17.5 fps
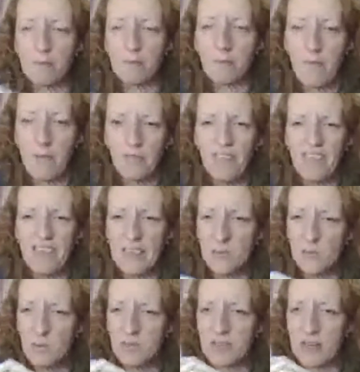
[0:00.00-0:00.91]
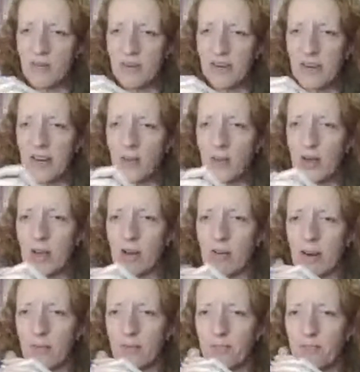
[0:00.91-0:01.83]
I think it's what Sevi did anyway,
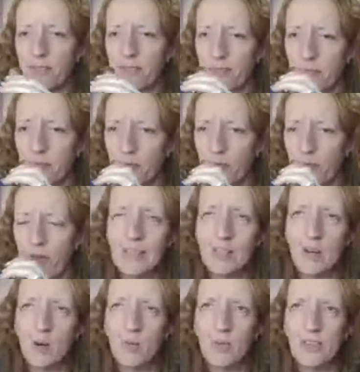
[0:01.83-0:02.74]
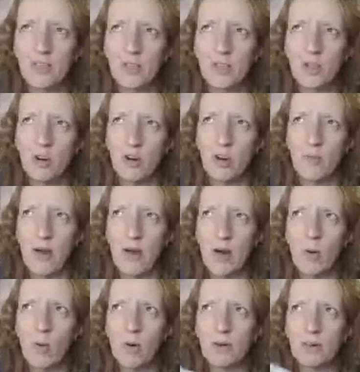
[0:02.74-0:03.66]
Graham. He told me the story
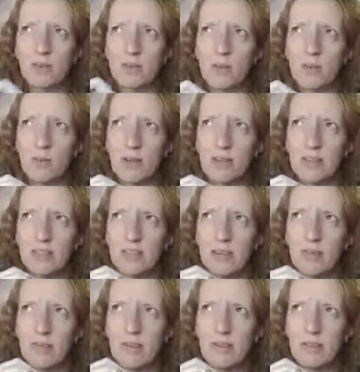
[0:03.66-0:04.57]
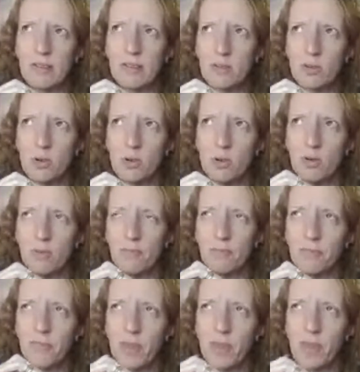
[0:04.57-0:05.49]
about when Sevi taught
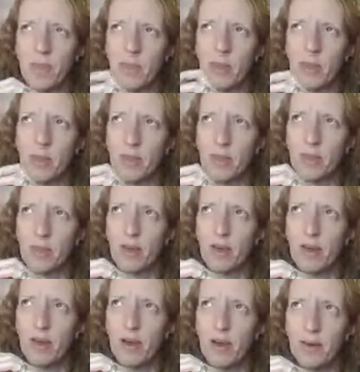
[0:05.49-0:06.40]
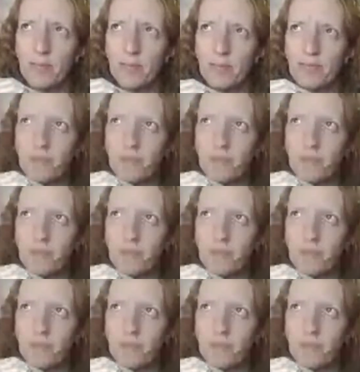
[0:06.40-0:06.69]
Tiger